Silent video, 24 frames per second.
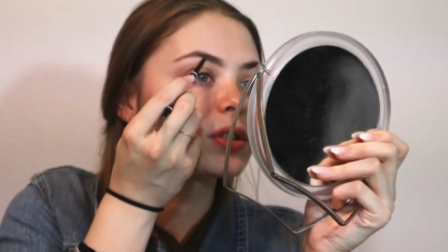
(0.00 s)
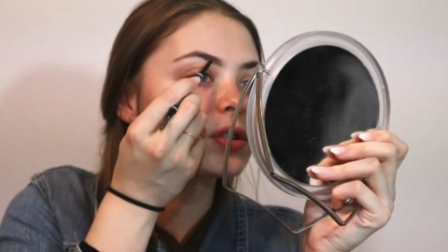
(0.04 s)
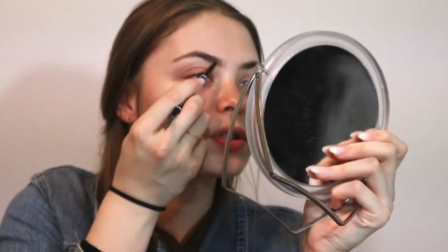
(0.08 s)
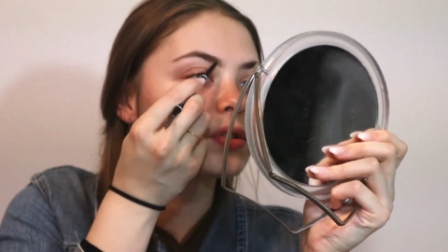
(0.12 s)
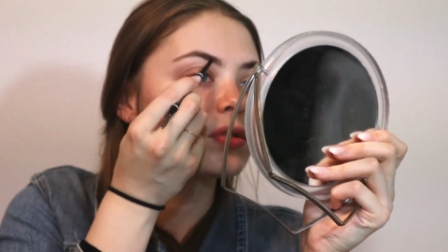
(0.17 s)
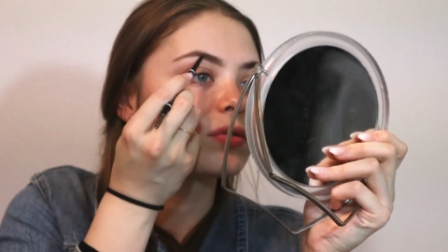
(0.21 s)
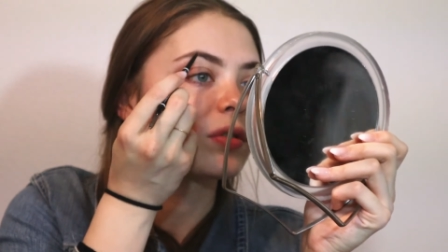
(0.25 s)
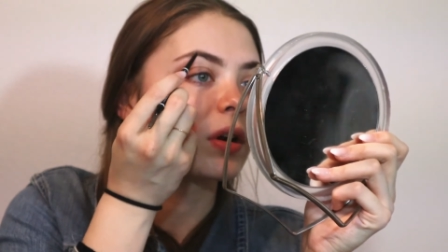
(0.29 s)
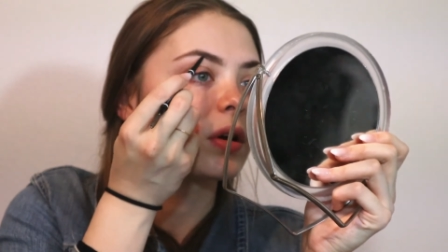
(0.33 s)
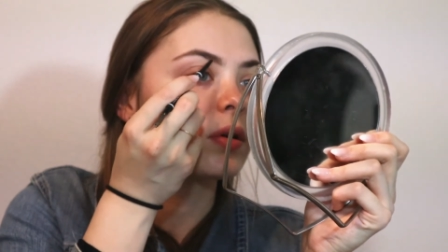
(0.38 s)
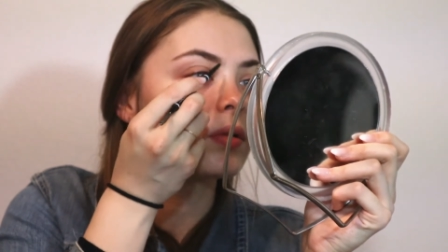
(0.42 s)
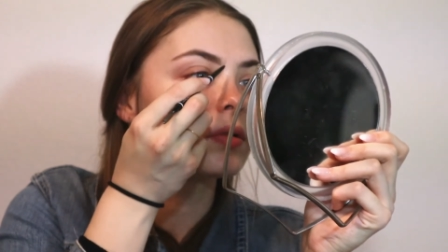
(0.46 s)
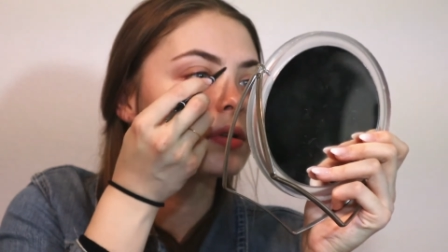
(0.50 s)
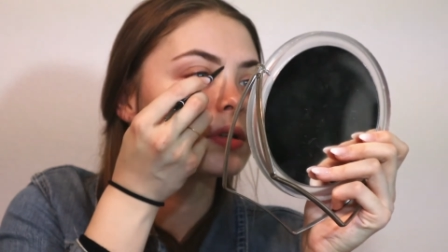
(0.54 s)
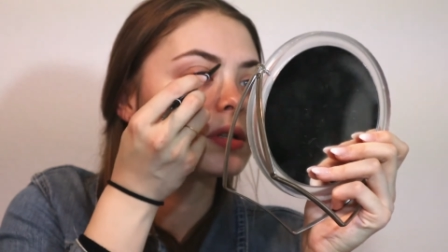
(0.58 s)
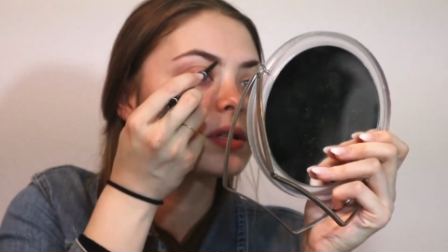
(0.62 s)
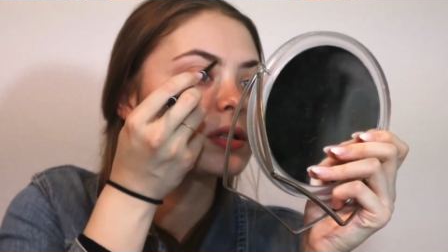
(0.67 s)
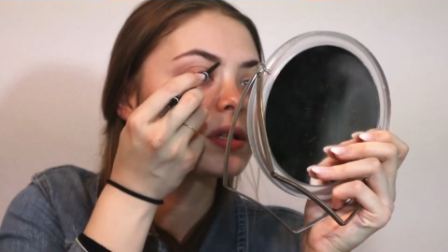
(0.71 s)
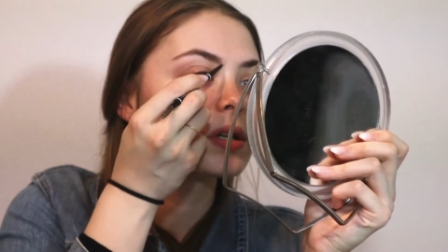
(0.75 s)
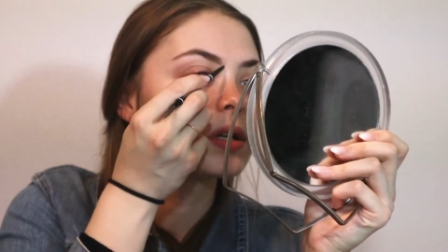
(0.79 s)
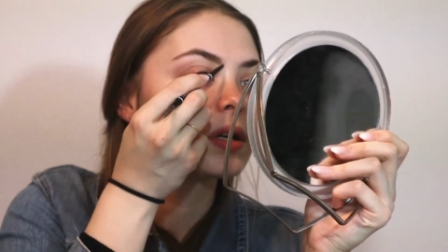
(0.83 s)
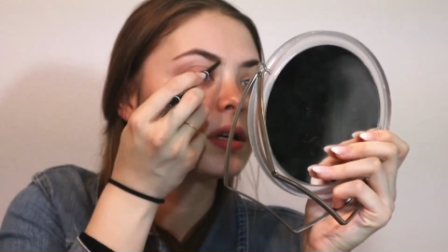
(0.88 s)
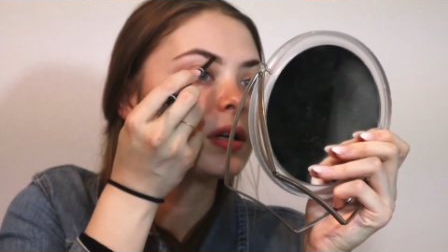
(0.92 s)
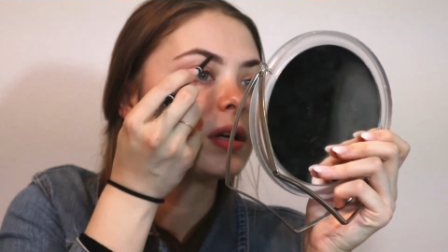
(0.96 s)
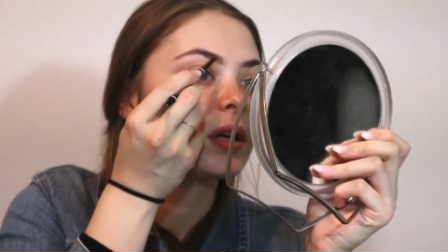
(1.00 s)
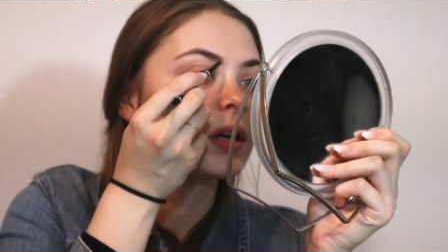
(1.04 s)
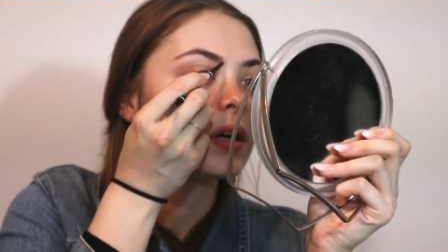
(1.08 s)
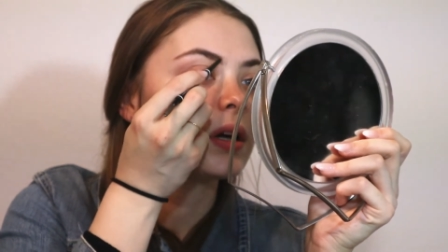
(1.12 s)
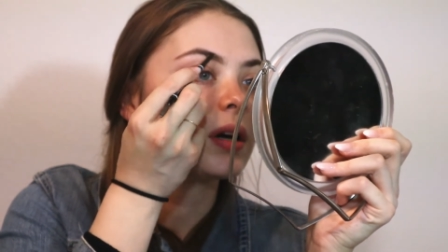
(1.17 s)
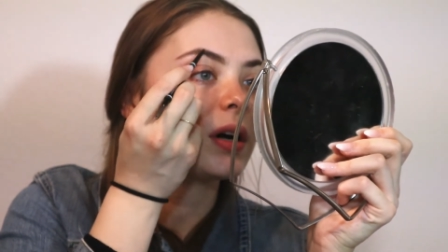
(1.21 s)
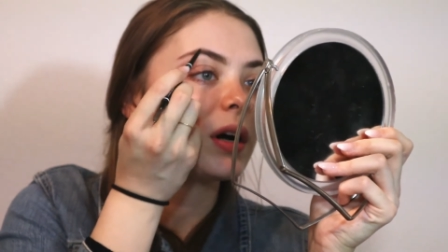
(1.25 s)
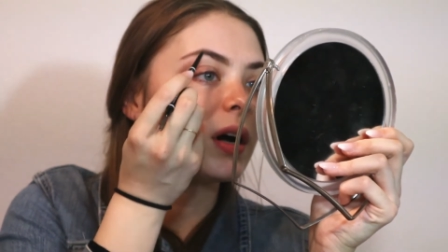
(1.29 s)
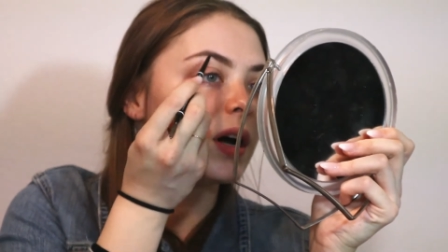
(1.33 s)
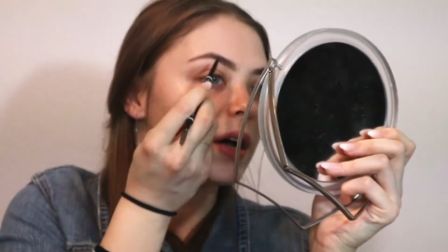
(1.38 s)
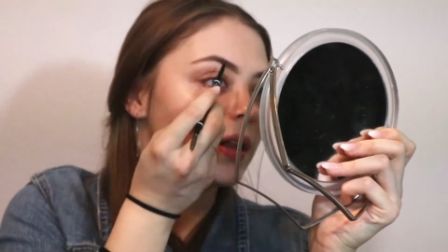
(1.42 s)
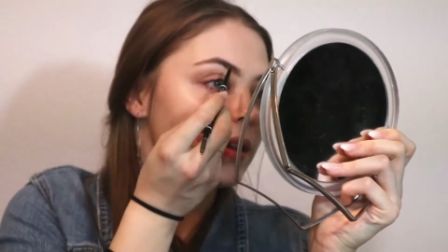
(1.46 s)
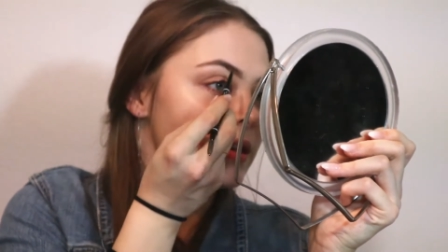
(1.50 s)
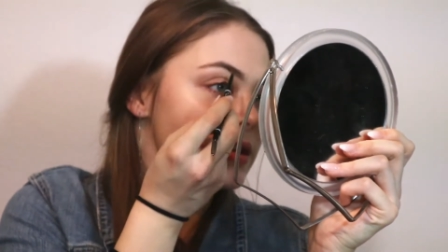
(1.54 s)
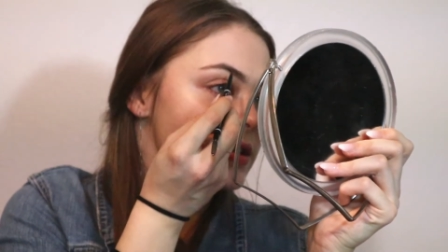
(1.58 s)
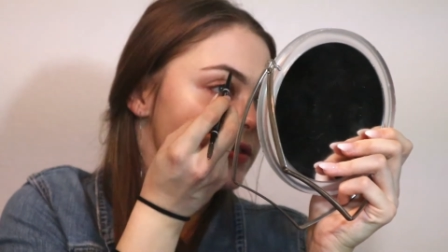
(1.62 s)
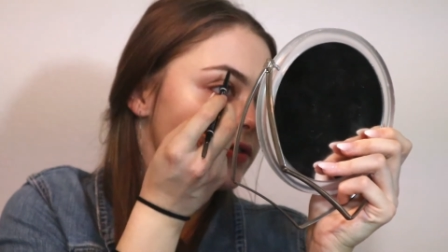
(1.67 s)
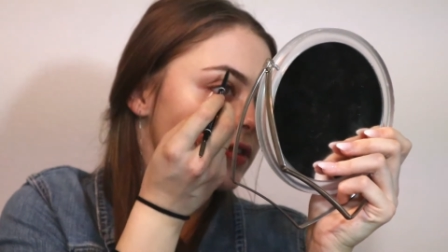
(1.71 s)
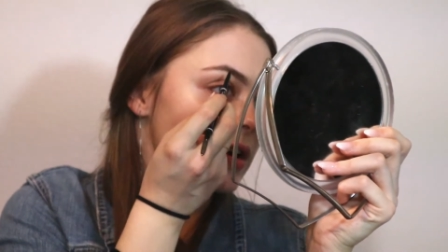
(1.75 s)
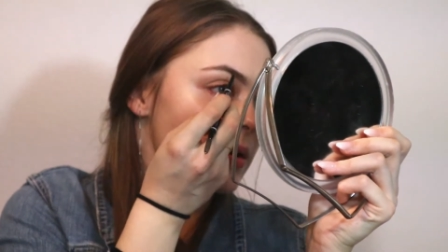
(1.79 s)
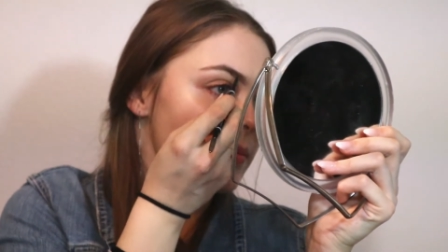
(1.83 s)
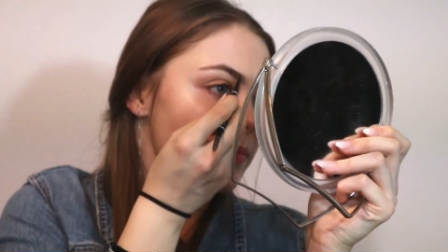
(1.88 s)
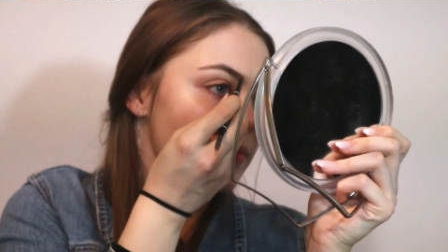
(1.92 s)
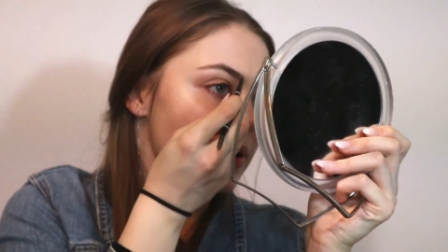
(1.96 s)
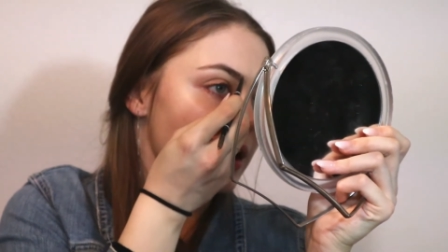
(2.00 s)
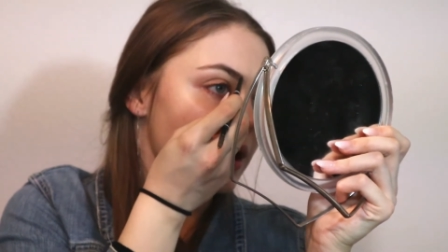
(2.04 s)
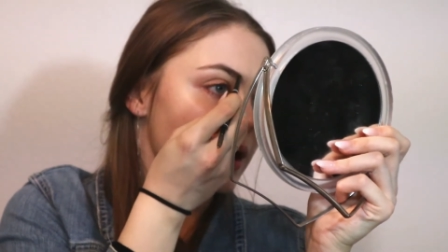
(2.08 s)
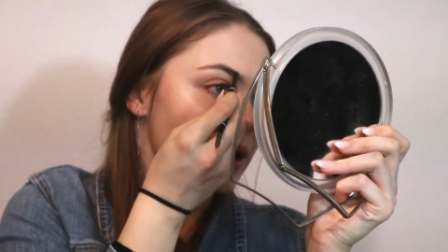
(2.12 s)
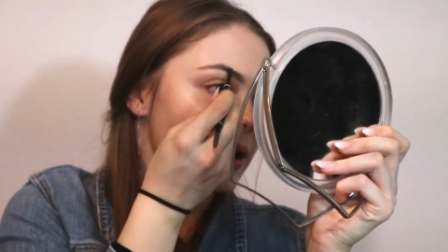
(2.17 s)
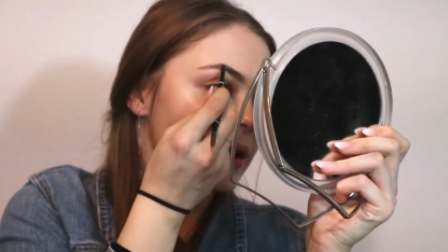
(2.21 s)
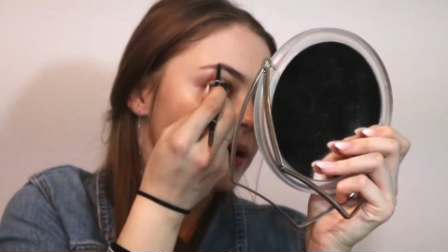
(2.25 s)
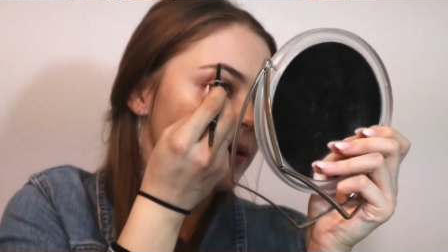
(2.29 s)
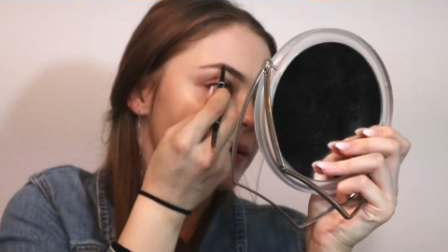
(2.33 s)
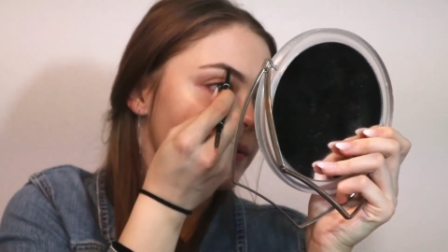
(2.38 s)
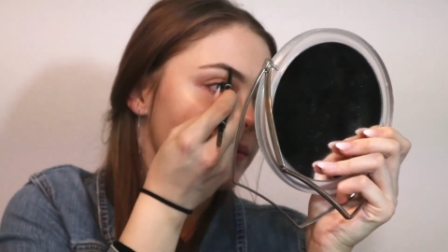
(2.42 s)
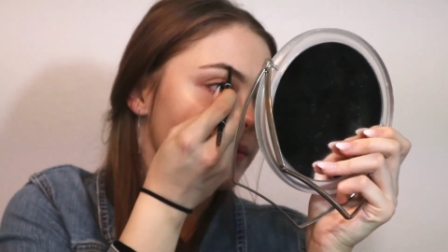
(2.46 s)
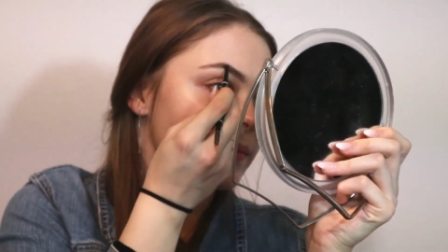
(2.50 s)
strokes on this front part.